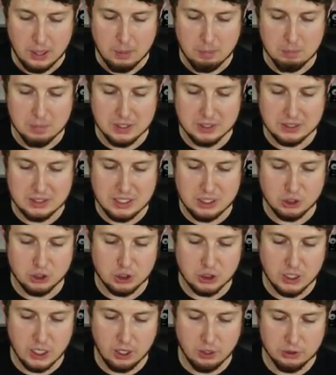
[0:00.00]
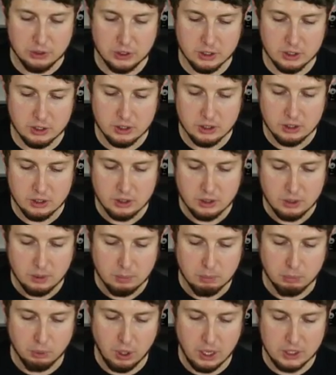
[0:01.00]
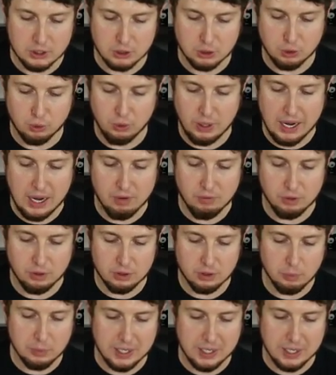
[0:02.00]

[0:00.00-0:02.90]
Misty Shellder, Brock's Graveler.